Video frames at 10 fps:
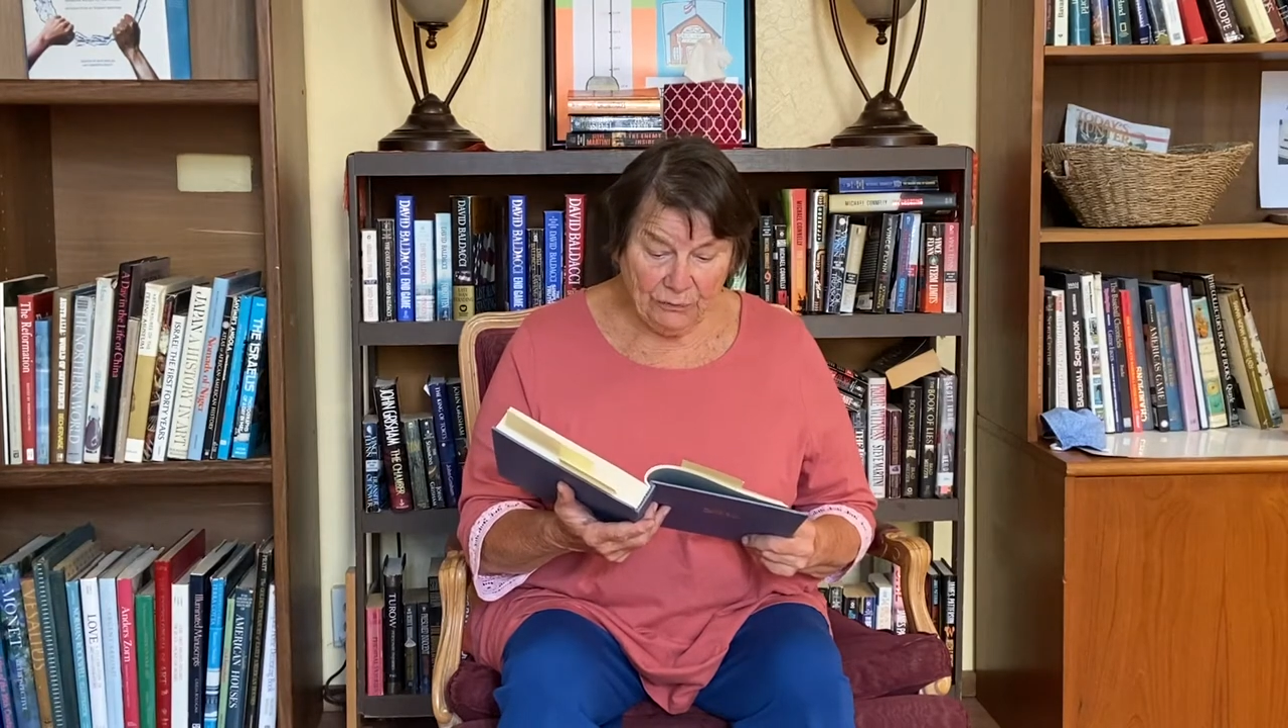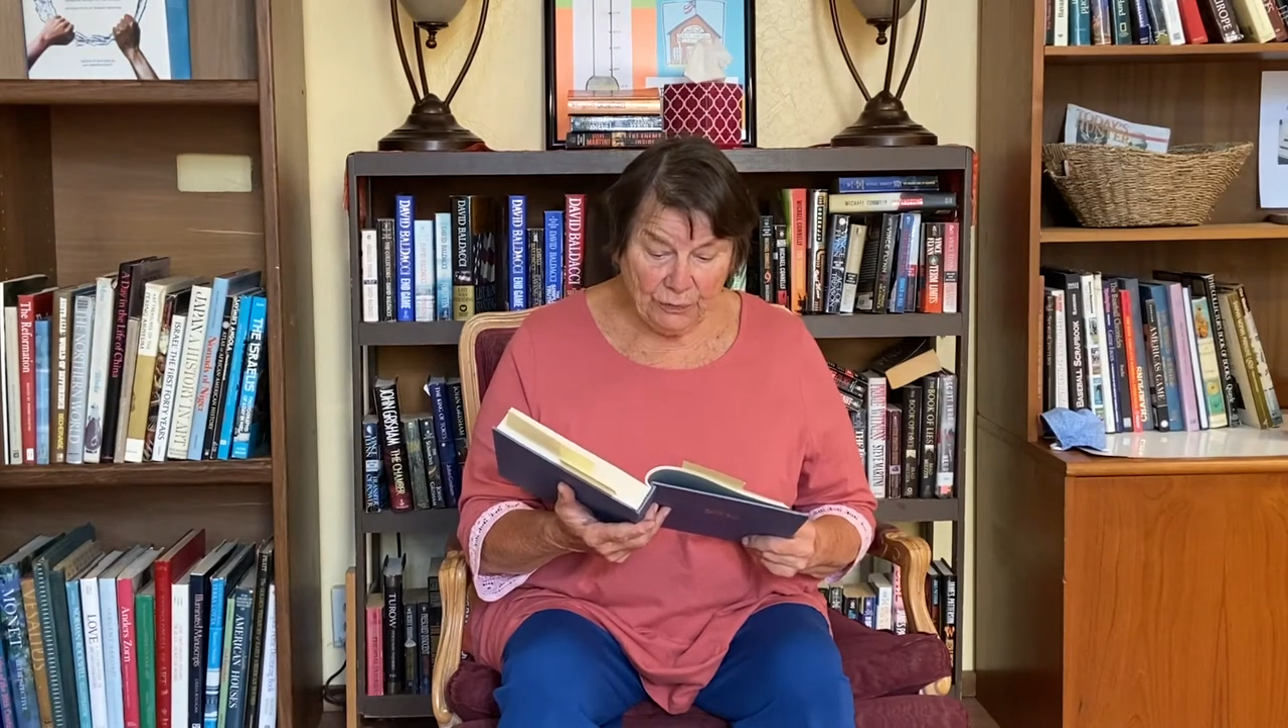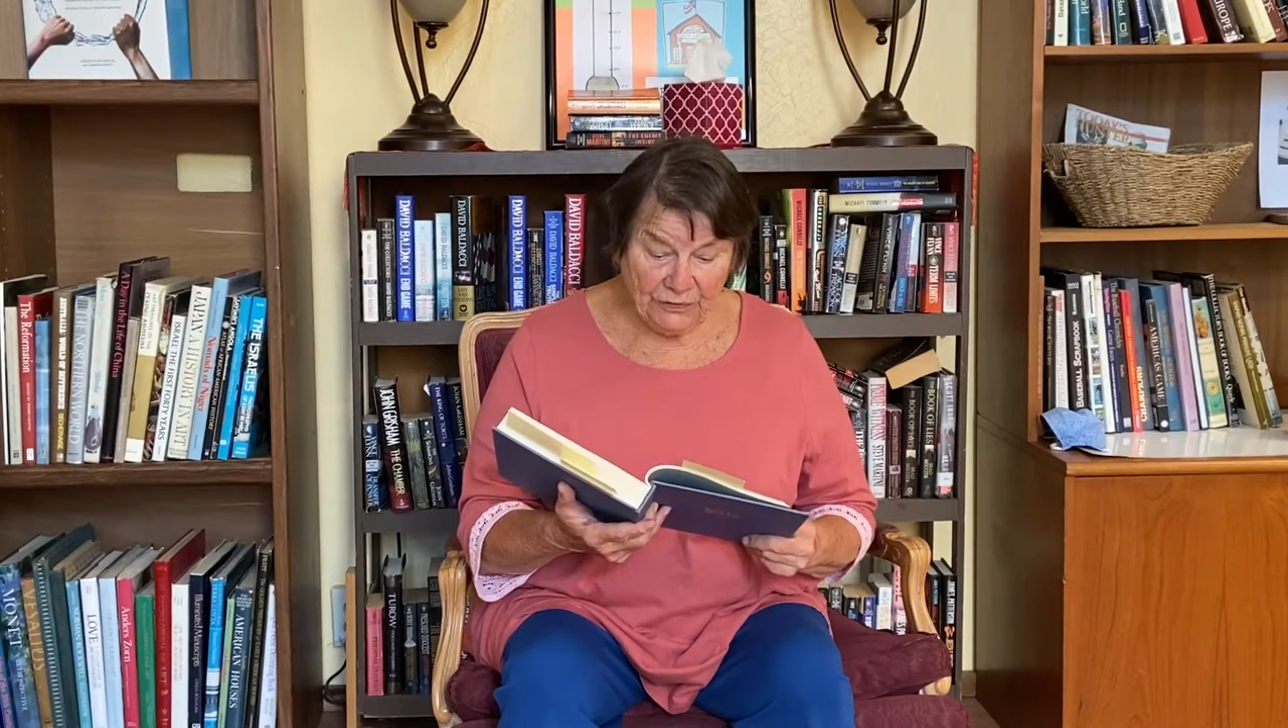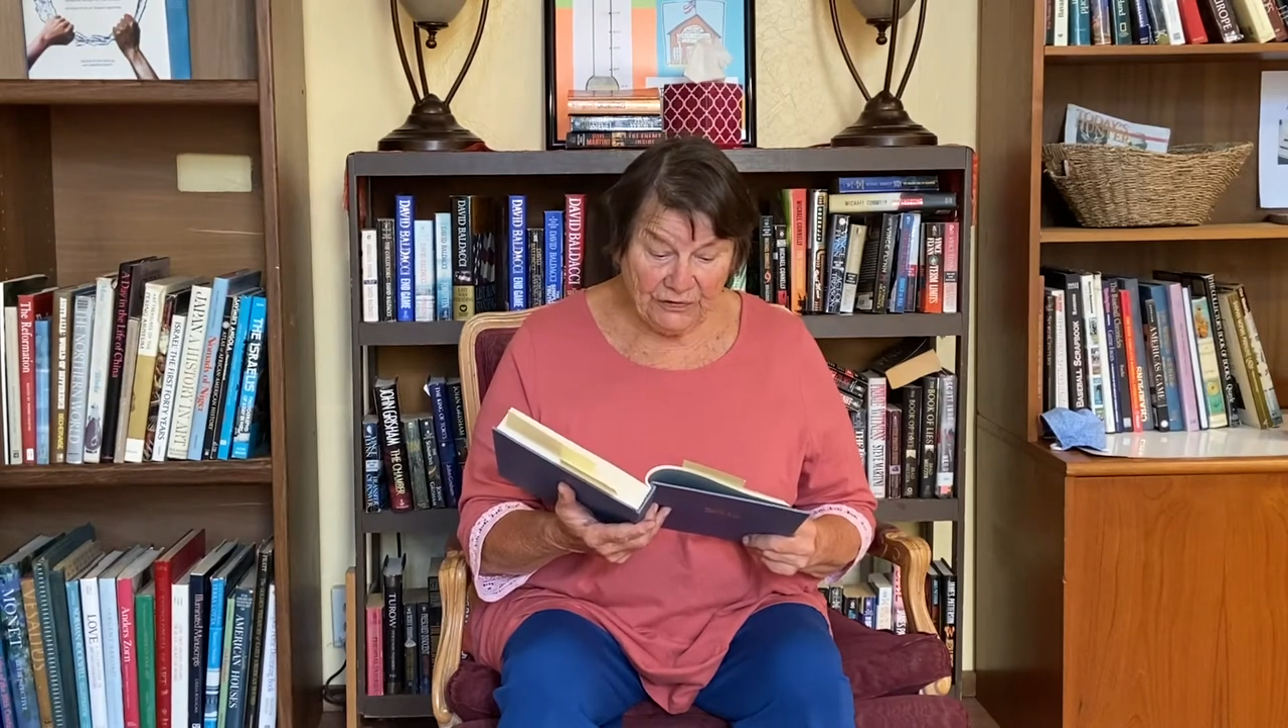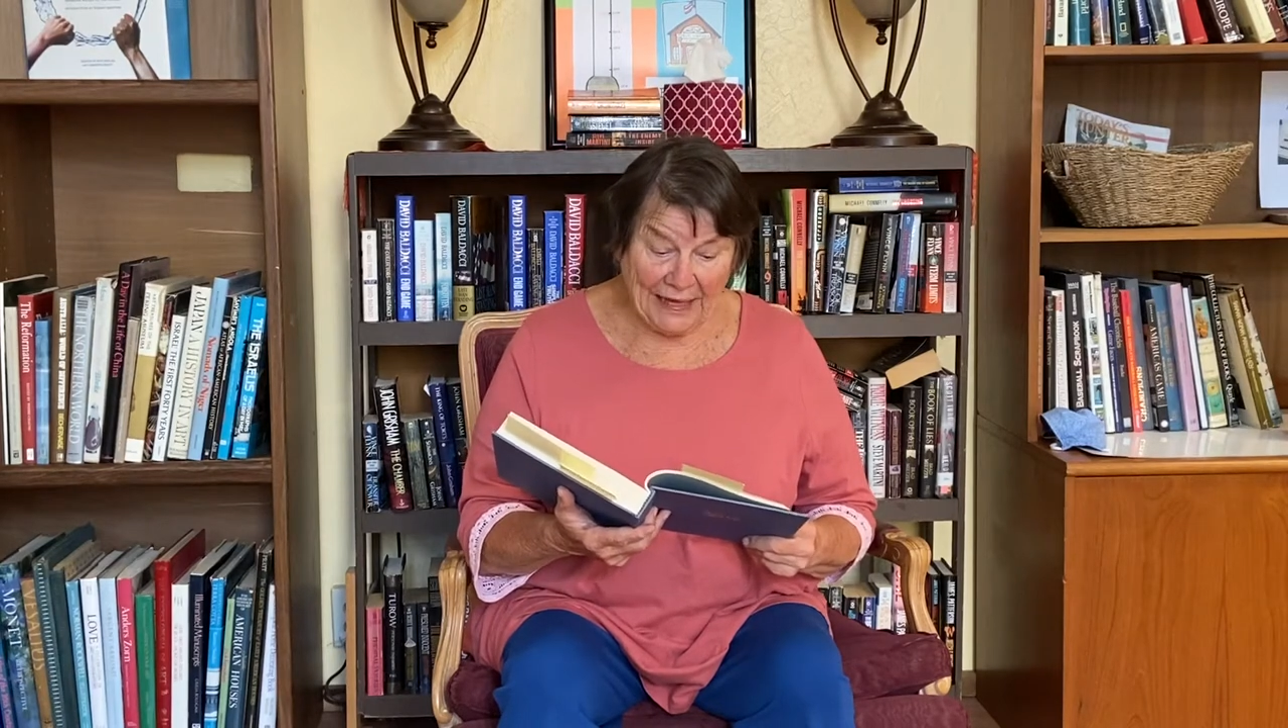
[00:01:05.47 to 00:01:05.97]
to
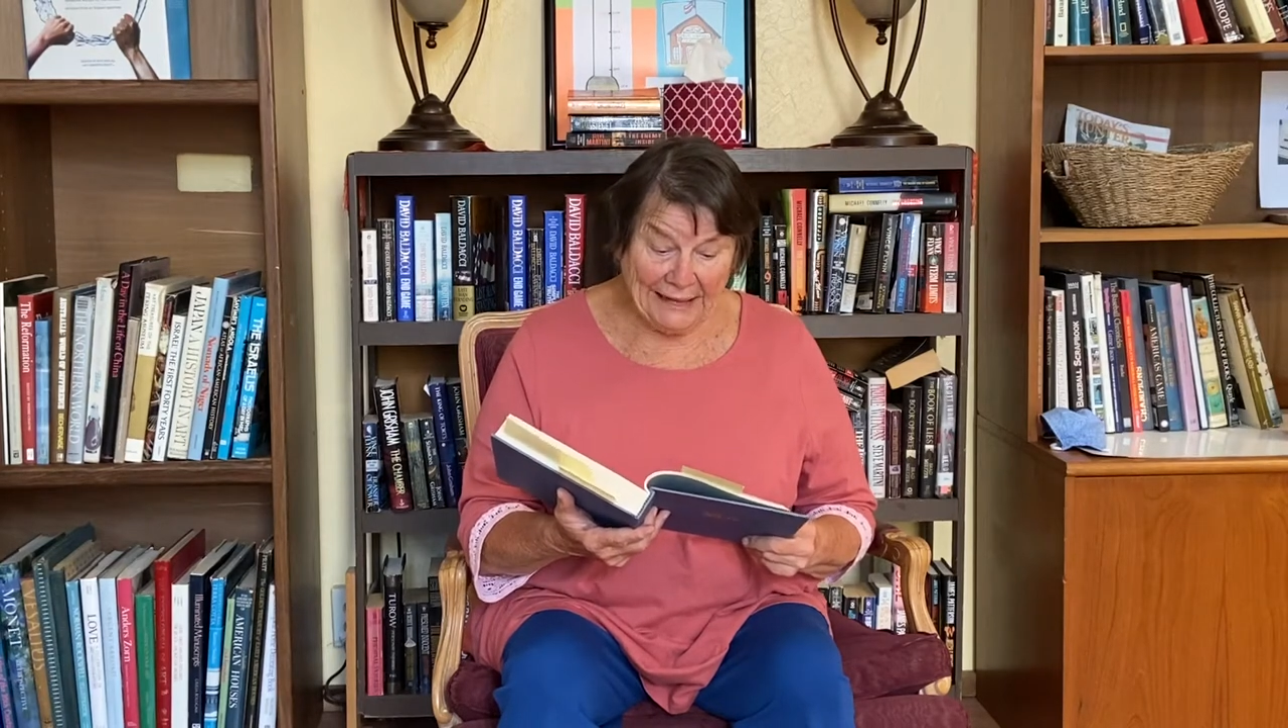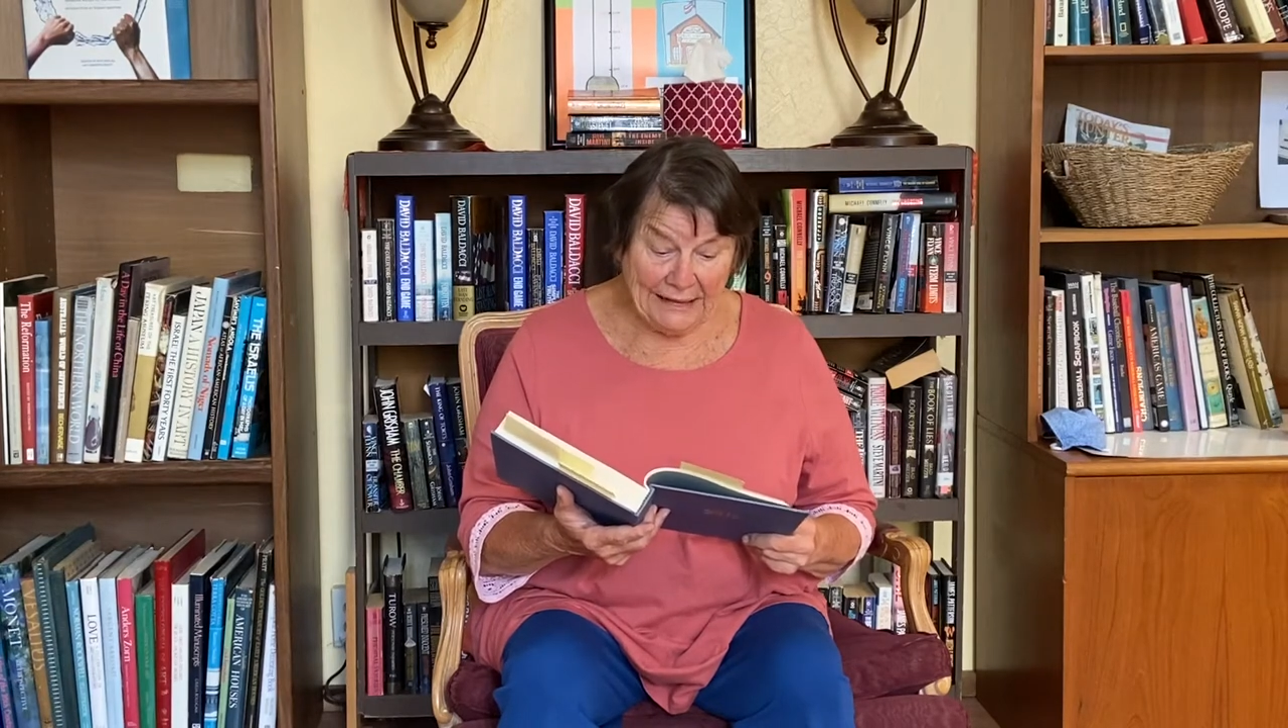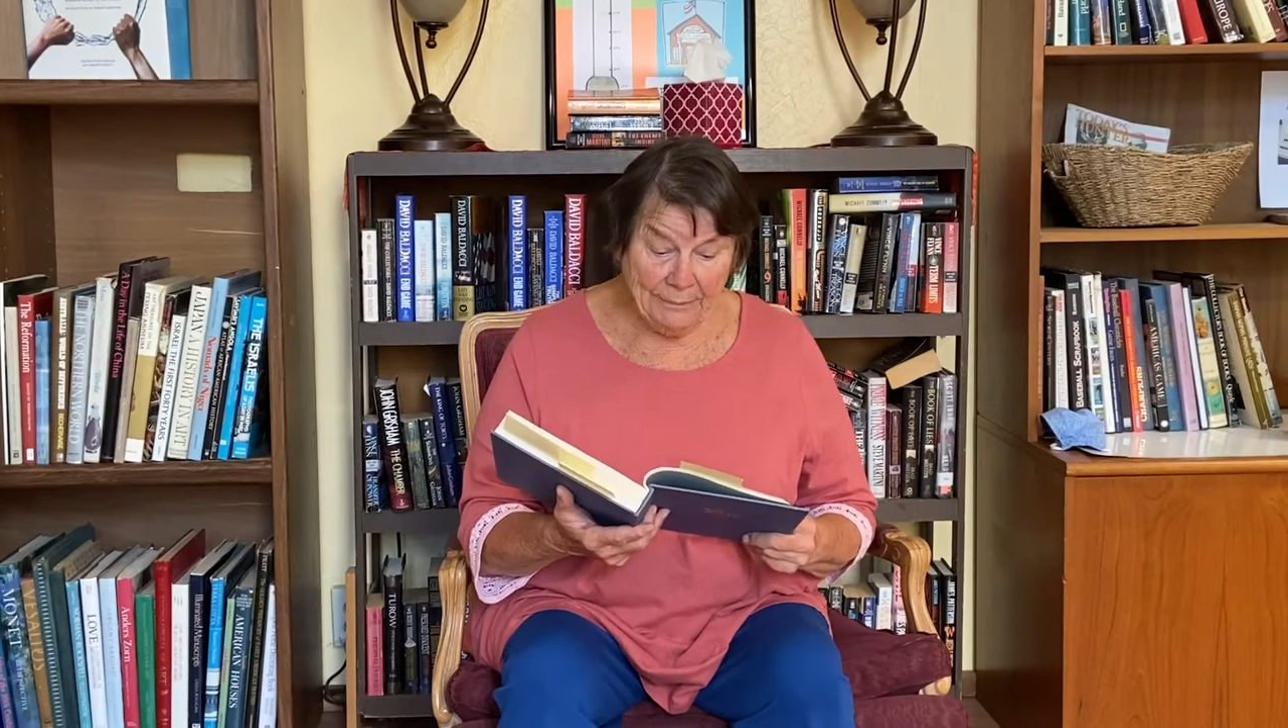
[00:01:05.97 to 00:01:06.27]
a sandy